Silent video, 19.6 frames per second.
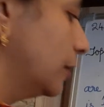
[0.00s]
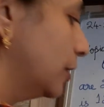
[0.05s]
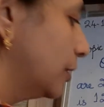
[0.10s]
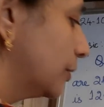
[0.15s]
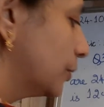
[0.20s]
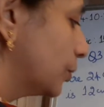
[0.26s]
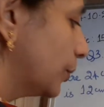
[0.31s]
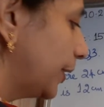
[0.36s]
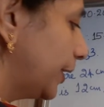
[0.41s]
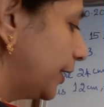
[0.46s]

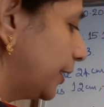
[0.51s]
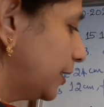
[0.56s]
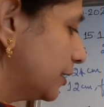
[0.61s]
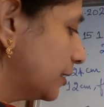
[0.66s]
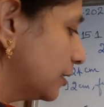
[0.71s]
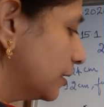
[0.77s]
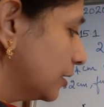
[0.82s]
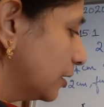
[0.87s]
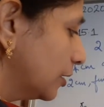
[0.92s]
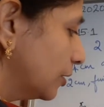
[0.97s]
So it
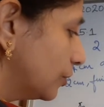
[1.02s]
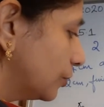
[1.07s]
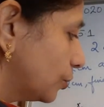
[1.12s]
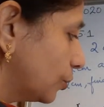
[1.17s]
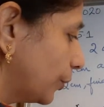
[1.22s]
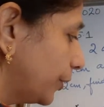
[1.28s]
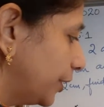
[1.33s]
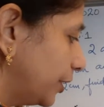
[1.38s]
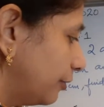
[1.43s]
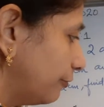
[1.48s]
is
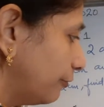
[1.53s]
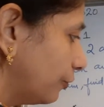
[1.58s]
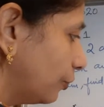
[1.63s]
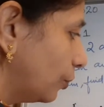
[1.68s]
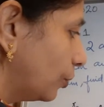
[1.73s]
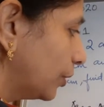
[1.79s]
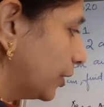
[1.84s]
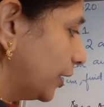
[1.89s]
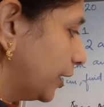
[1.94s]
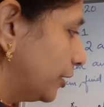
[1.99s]

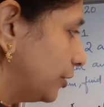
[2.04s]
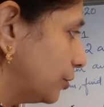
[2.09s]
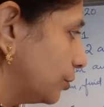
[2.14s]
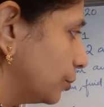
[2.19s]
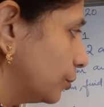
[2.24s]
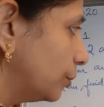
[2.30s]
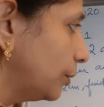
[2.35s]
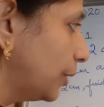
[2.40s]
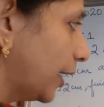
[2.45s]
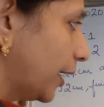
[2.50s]
24
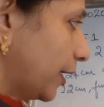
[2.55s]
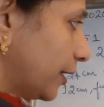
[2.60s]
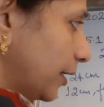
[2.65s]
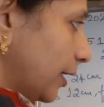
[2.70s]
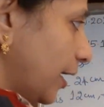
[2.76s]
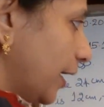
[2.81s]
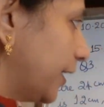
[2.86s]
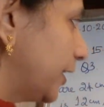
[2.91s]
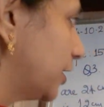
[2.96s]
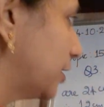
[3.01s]
into and
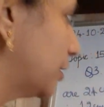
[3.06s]
height,